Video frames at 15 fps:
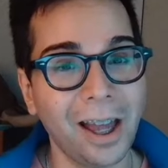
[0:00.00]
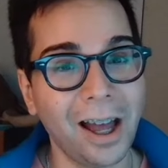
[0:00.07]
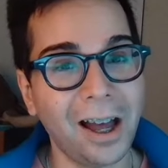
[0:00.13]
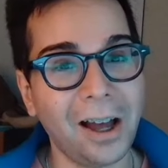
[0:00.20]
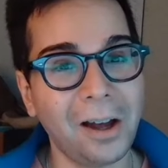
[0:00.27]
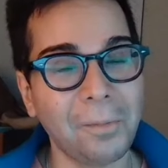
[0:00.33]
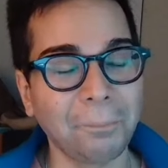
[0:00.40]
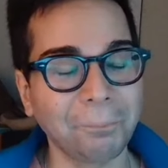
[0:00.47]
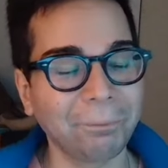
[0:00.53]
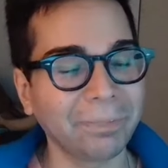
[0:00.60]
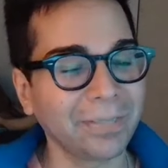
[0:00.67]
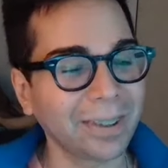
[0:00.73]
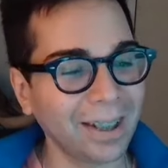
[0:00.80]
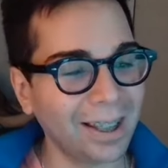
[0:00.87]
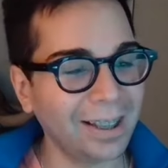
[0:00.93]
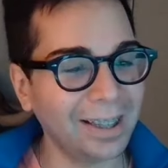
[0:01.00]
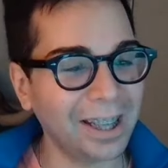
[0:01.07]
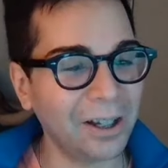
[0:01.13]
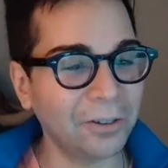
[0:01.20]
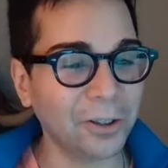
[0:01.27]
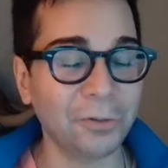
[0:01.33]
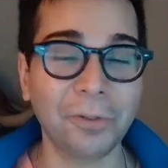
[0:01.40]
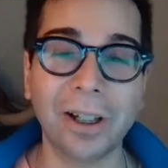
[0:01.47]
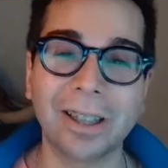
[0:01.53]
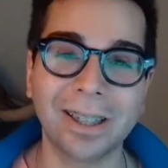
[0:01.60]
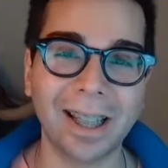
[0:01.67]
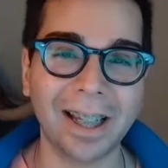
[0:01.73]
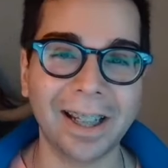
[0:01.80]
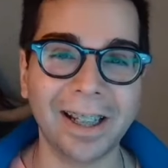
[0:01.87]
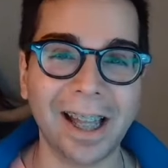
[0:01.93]
Leo, don't forget to
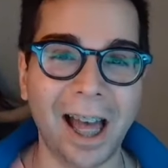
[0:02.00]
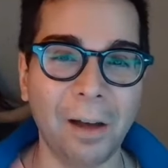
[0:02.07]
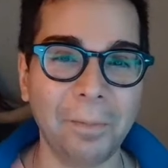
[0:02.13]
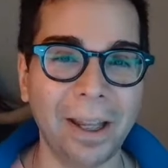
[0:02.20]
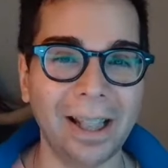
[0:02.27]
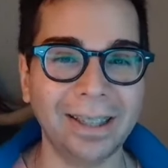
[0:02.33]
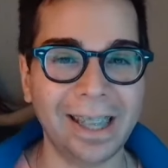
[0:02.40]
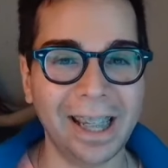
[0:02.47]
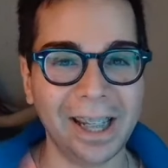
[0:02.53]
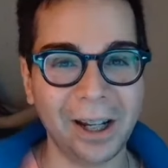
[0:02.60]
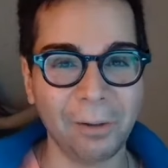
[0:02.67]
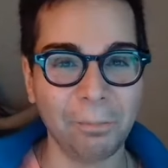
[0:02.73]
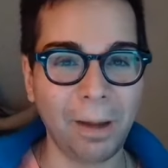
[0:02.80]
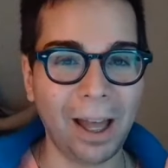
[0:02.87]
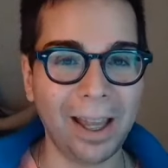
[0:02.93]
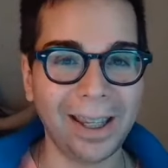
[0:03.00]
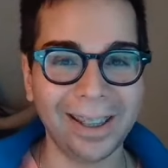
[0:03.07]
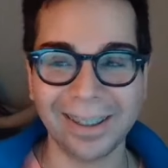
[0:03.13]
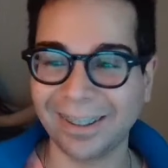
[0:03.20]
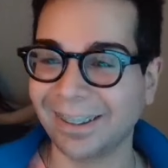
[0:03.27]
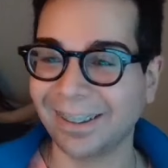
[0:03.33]
like and comment, and take care. Bye.